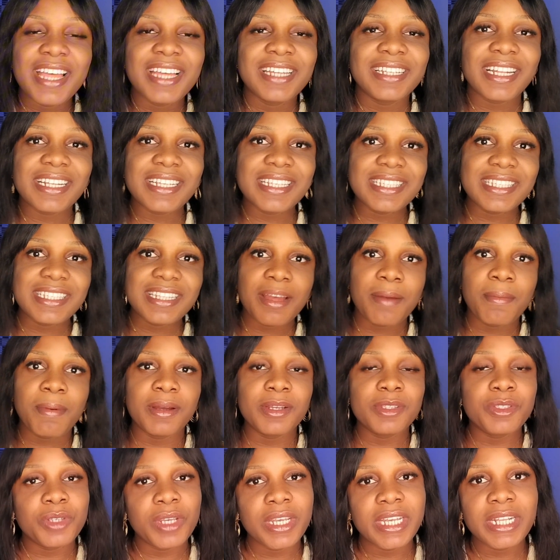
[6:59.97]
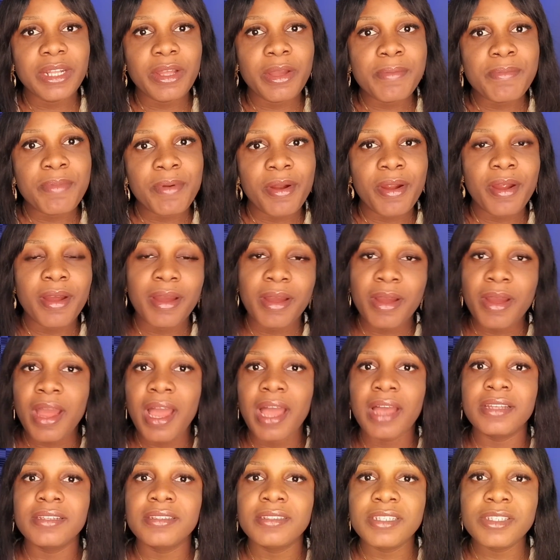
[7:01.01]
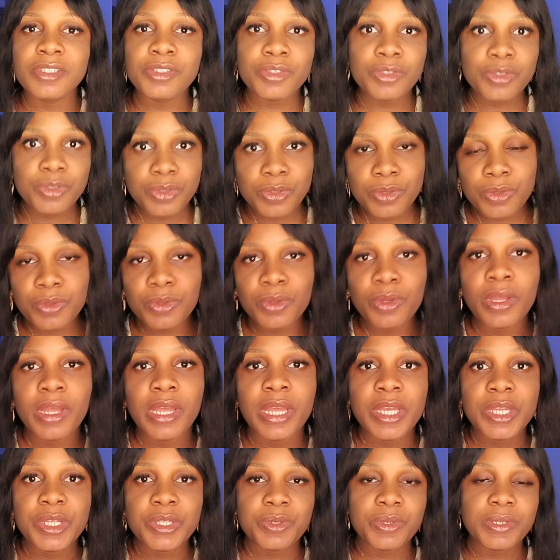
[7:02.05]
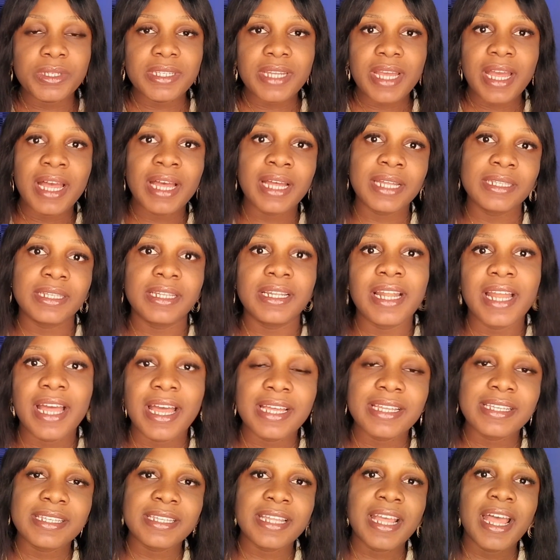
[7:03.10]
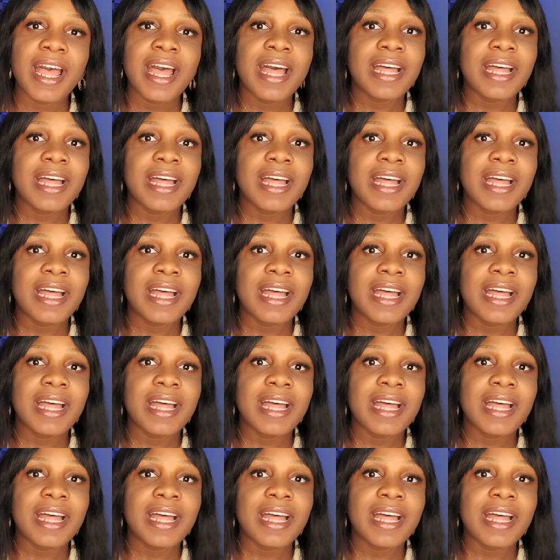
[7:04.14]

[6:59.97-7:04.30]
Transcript: That is it about Toyin Abraham and these two Twitter handlers